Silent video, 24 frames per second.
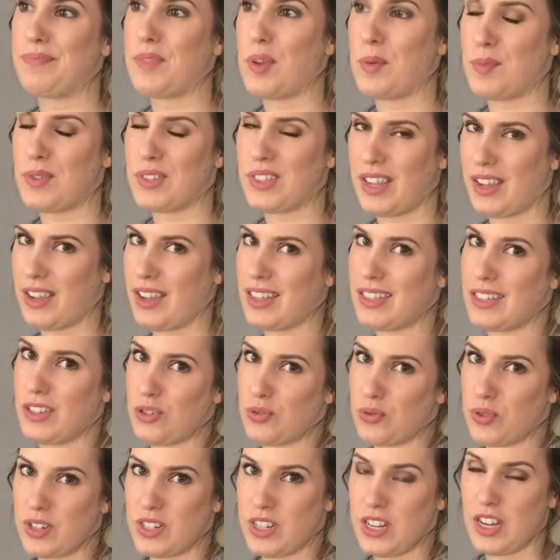almost like it's a
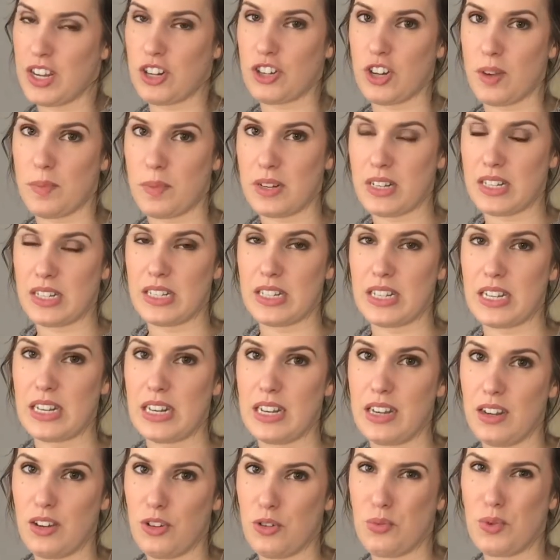tortilla chip.
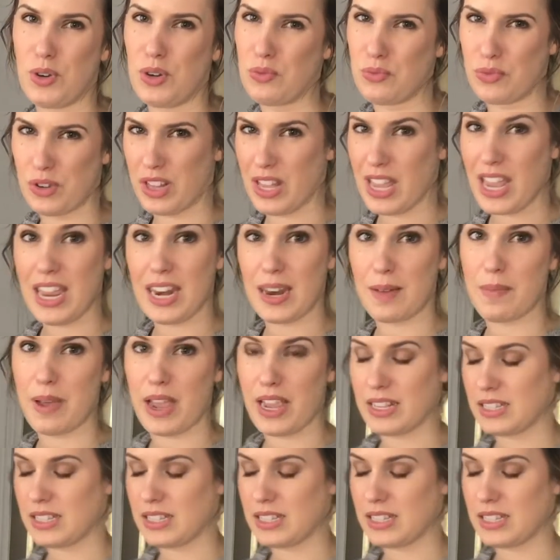You wouldn't really eat it by